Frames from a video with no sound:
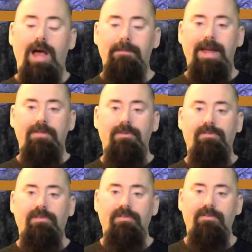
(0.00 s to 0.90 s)
at
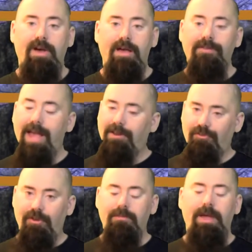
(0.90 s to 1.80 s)
iPad365 at
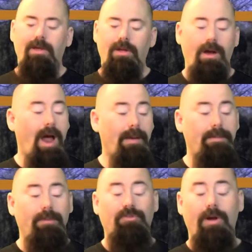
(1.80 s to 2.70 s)
gmail, or
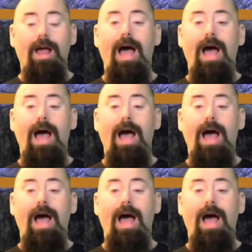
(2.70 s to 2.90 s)
I'm, I'm sorry,